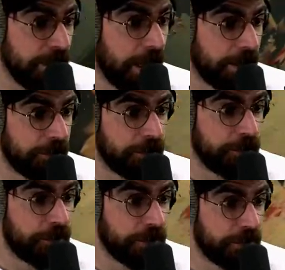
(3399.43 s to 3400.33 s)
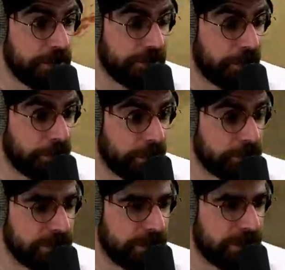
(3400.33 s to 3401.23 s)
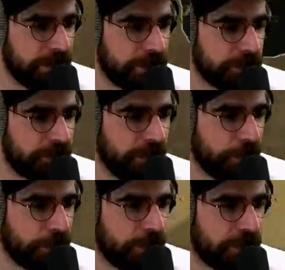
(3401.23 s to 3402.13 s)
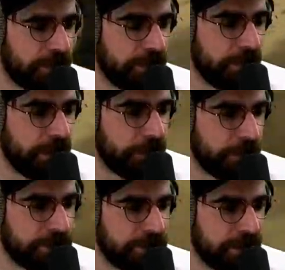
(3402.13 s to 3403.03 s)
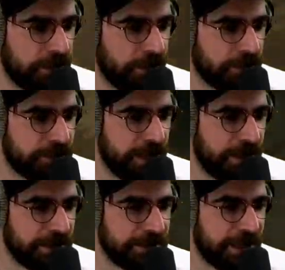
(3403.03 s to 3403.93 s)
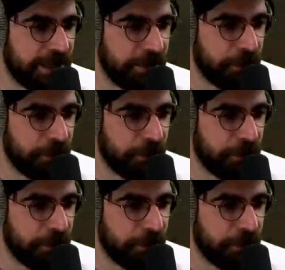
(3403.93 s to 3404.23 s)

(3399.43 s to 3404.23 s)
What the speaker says: and a new developer comes in and takes over that work, they don't necessarily understand exactly